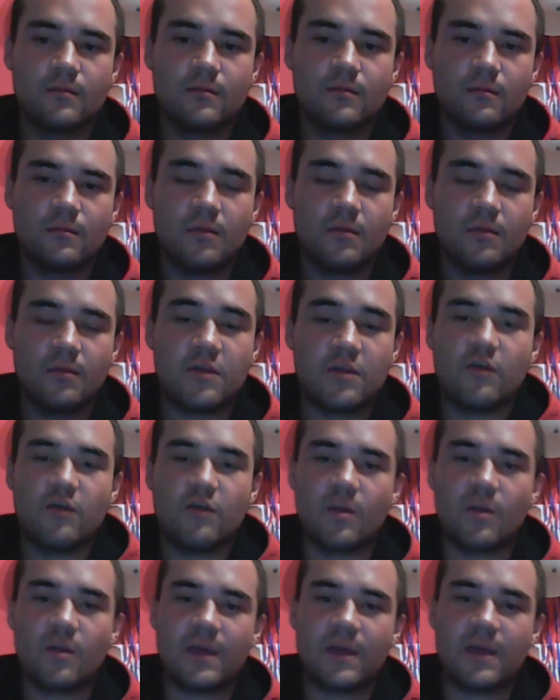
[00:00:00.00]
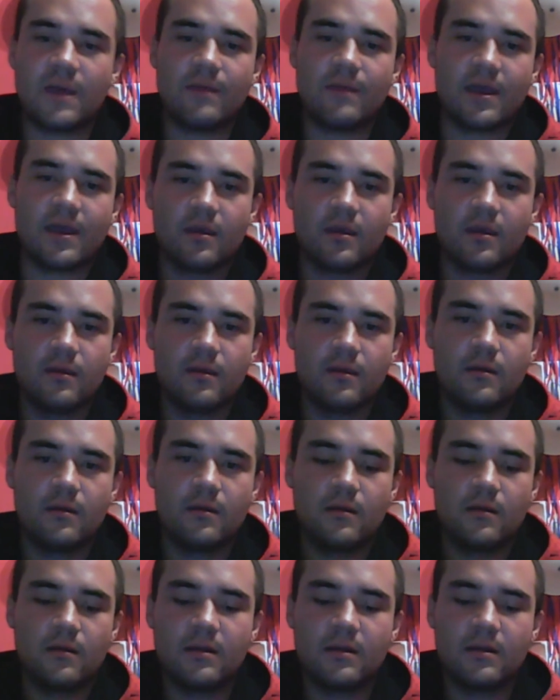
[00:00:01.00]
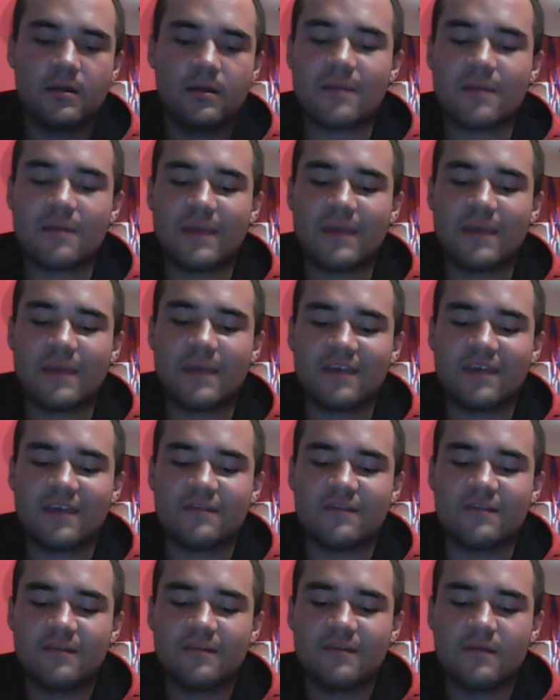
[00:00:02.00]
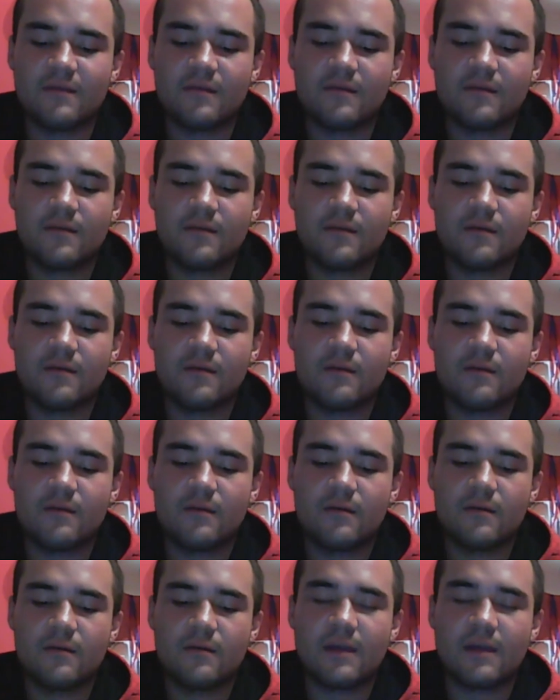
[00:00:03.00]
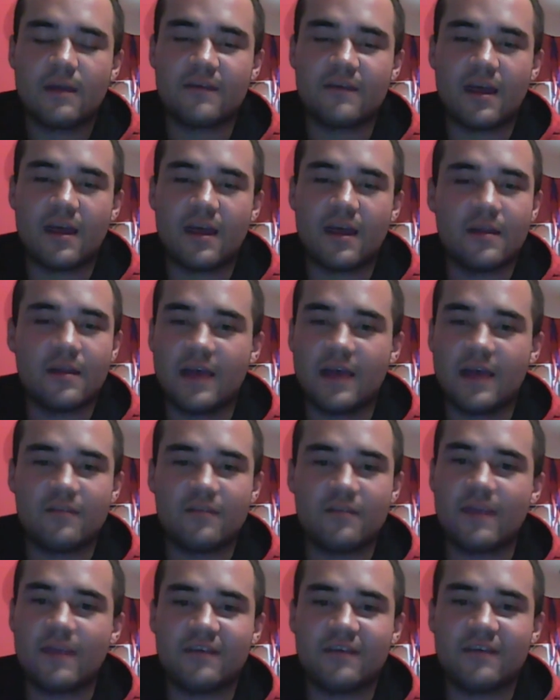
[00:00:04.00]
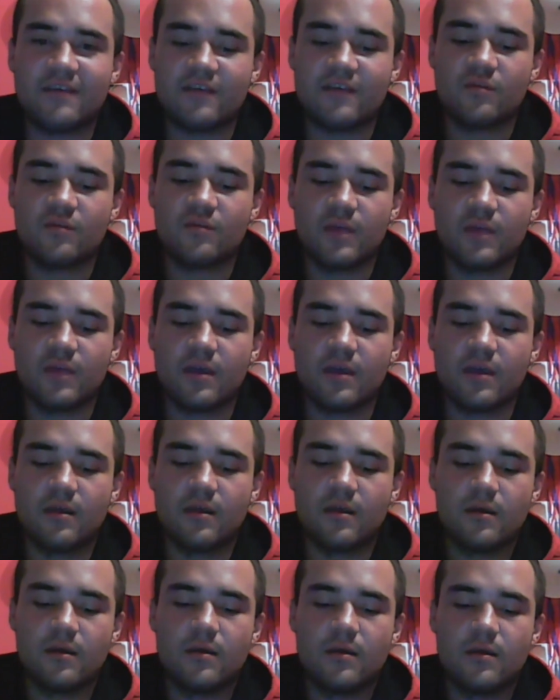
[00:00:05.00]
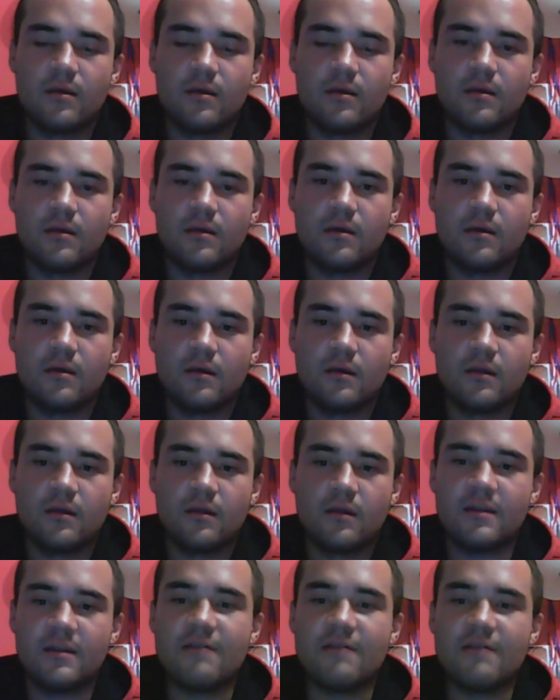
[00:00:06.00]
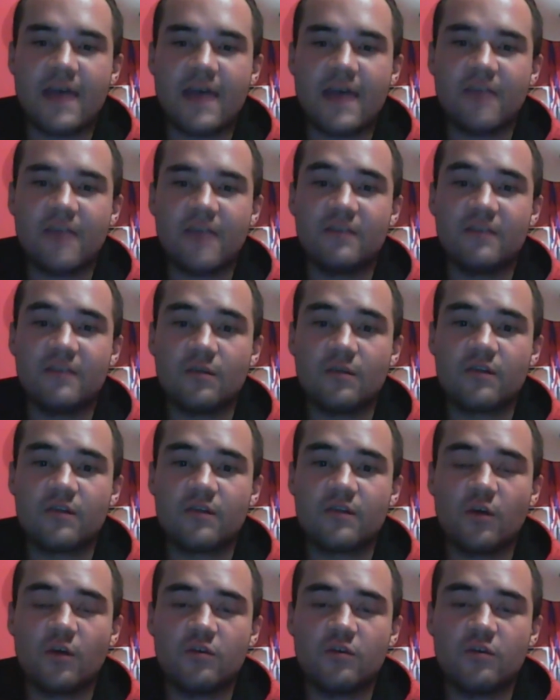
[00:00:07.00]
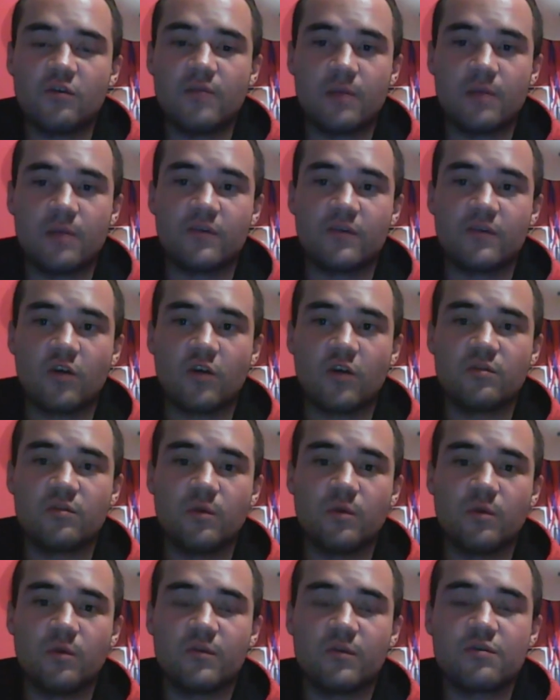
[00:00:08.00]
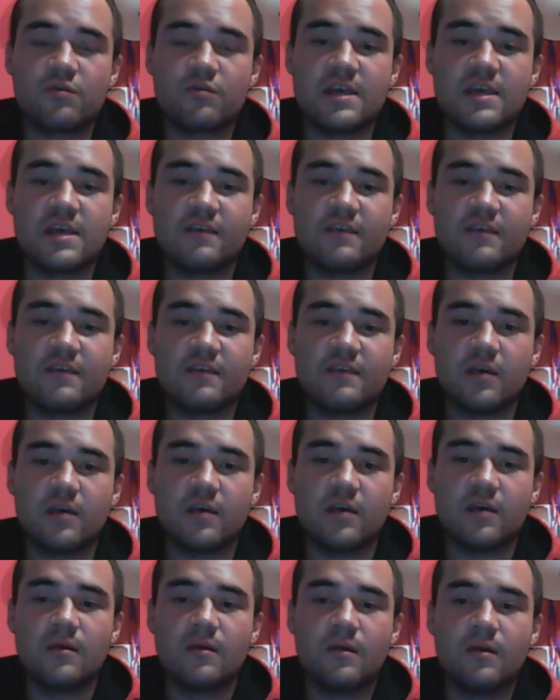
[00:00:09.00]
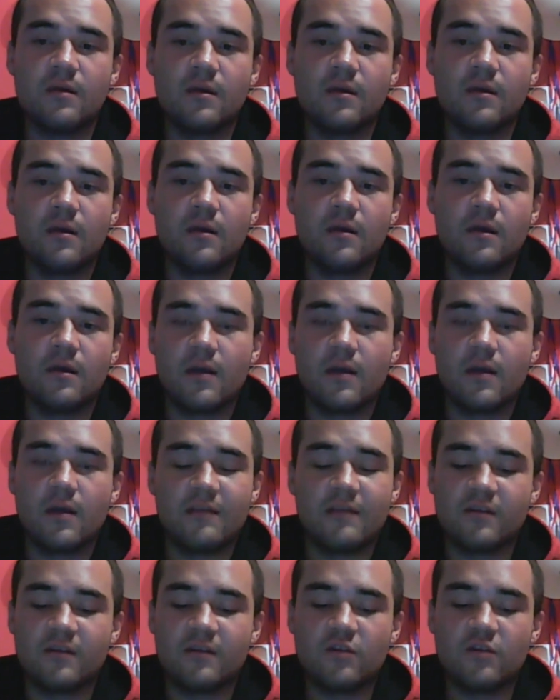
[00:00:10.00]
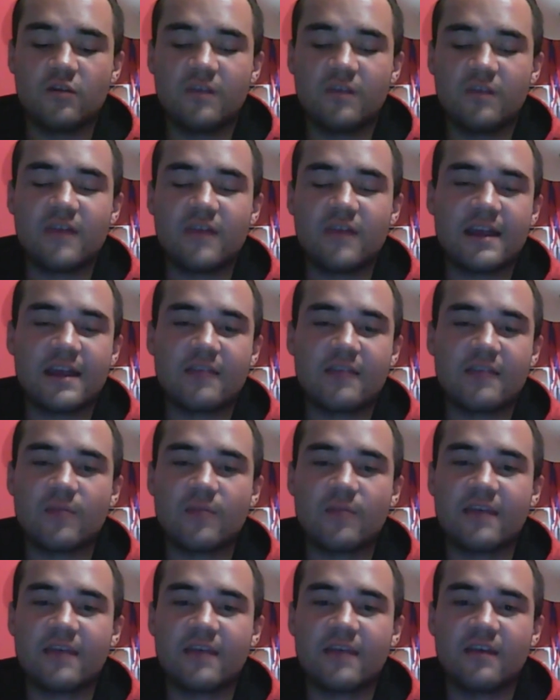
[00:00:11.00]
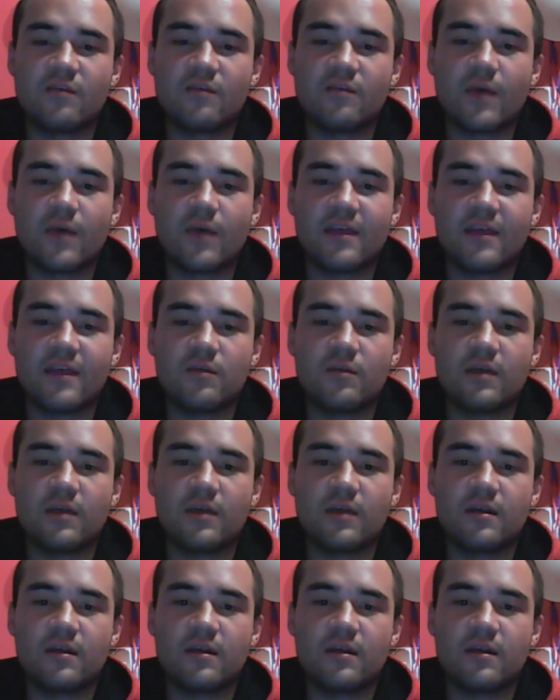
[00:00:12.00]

But you've got to pay it back. Does that make sense? It doesn't make sense to me. It never has since it was told to me, and it was told to me almost 3 years ago. And still to this day, it doesn't make sense why they do that.